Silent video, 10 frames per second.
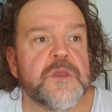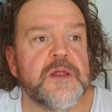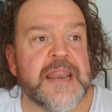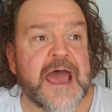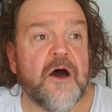
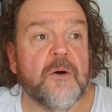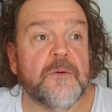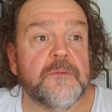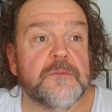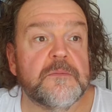Now,
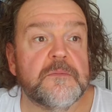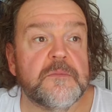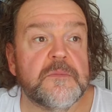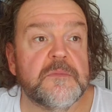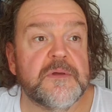
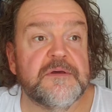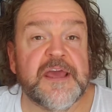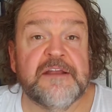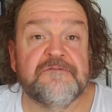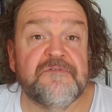
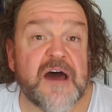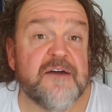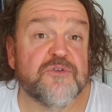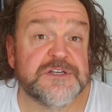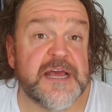in
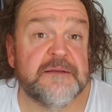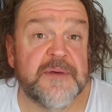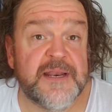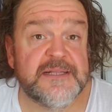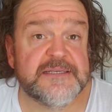5 or 10
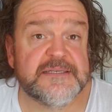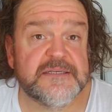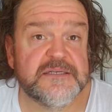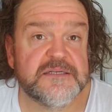minutes,